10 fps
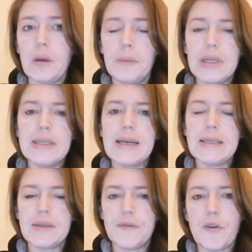
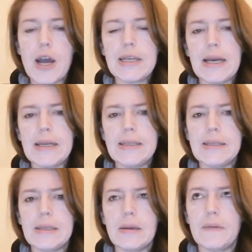Mondays to
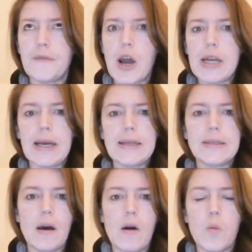Fridays.
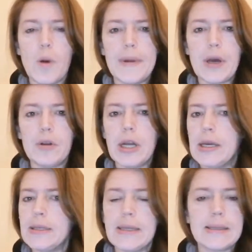Fridays are women
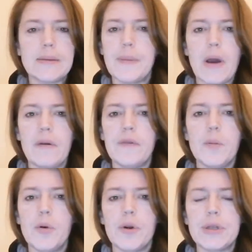only. Doesn't matter if you
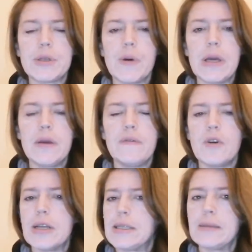put on a squeaky
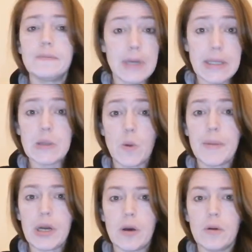voice, it's
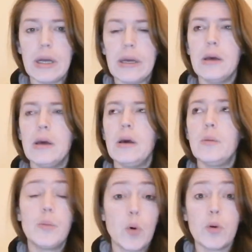women only,
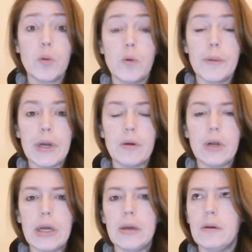born a woman
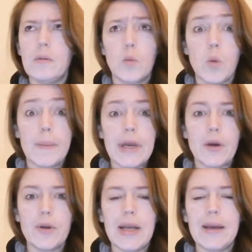only, women
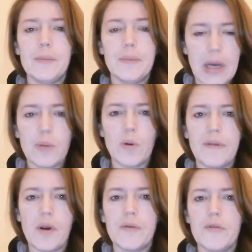only, people
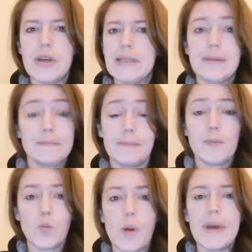with ovaries,
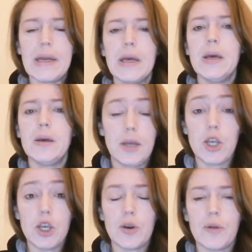women,
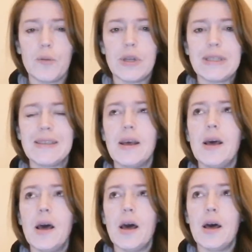you know the ones,
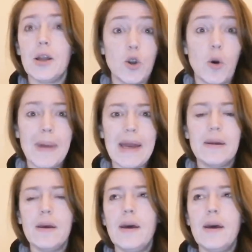uh, not men.